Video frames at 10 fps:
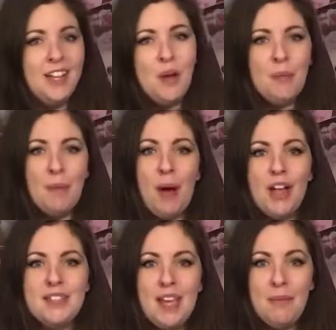my
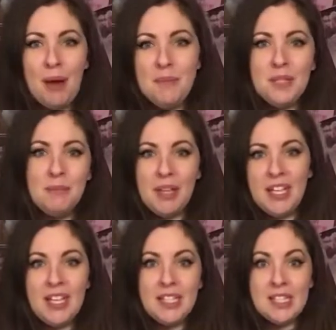boss came up to
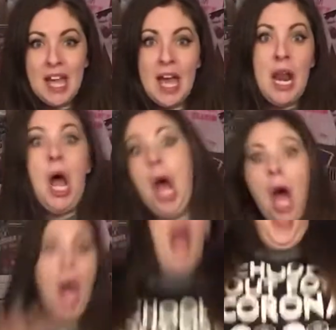me and said,
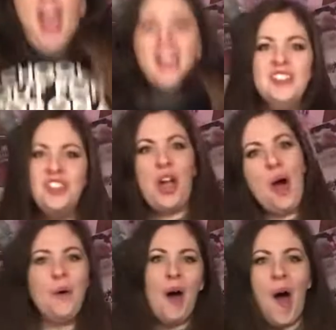hey,
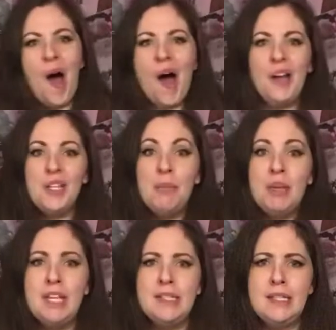Joe, are you
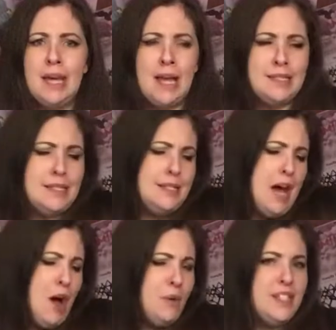busy? I said, no.
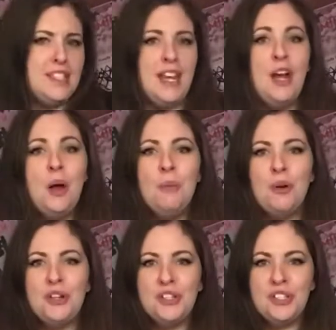He said,
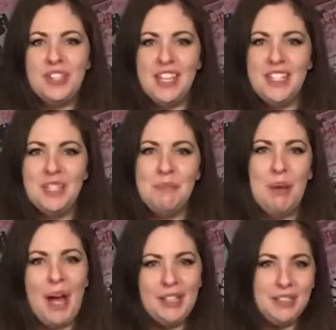push this
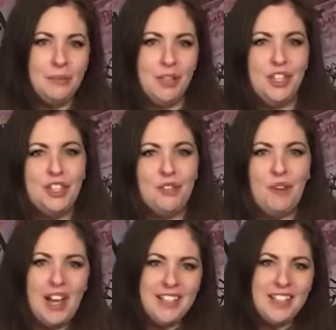button with your
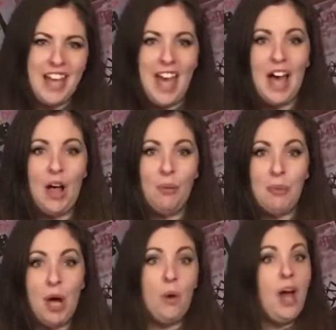right
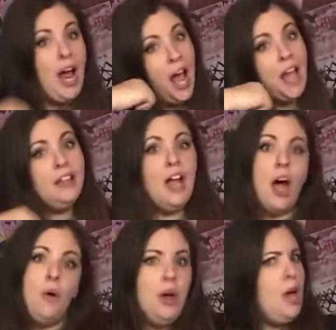elbow.
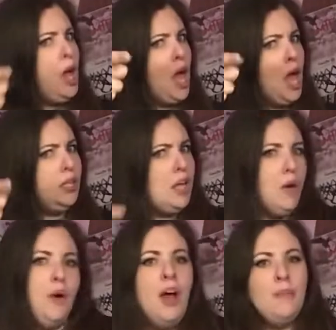Hello, hello,
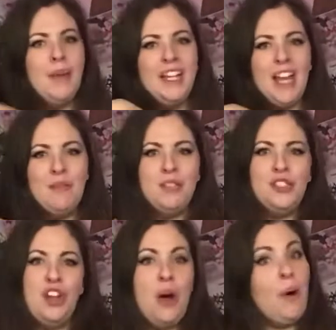my name is
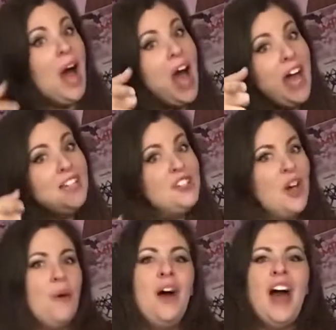Joe. Hi,
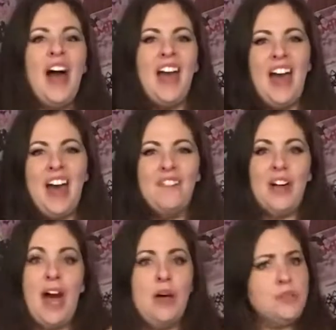Joe. I have a
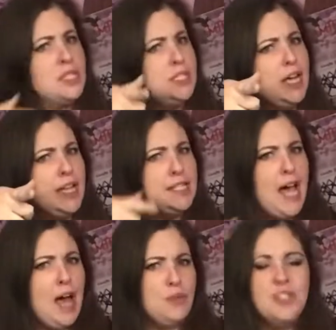house, nice
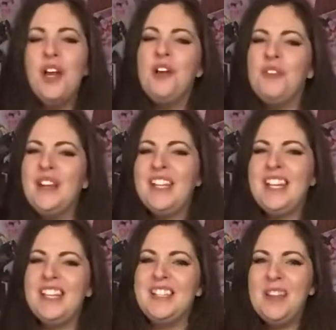house, 3
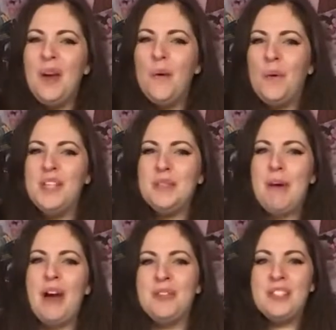kids, 1
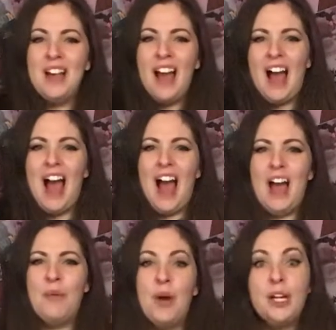spouse. I
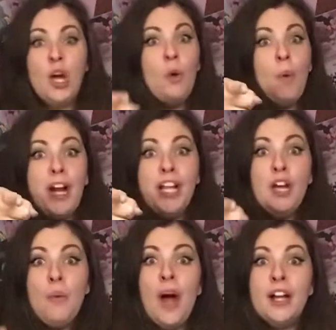work, where do
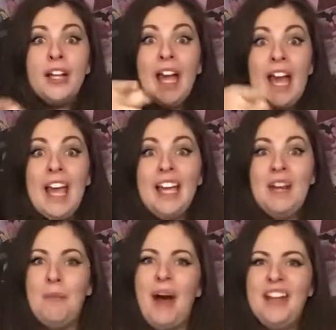you work? In a
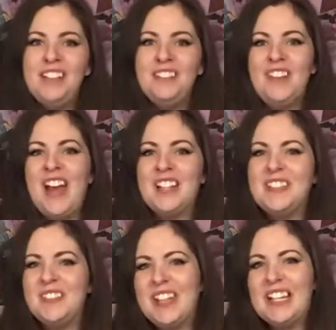button
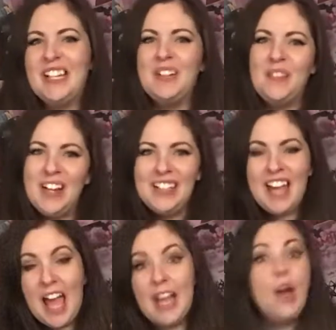factory. One
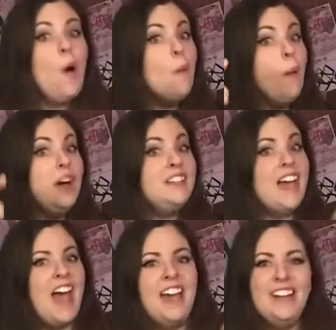day,
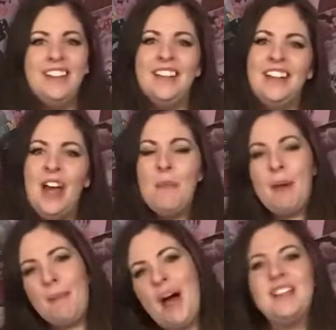my
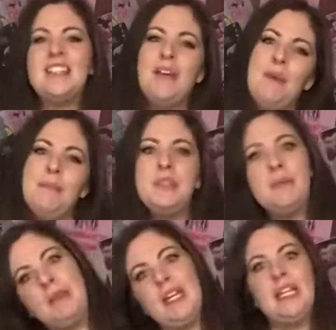boss came up to
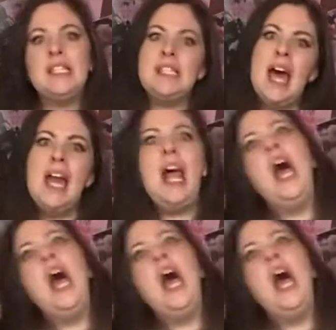me and said,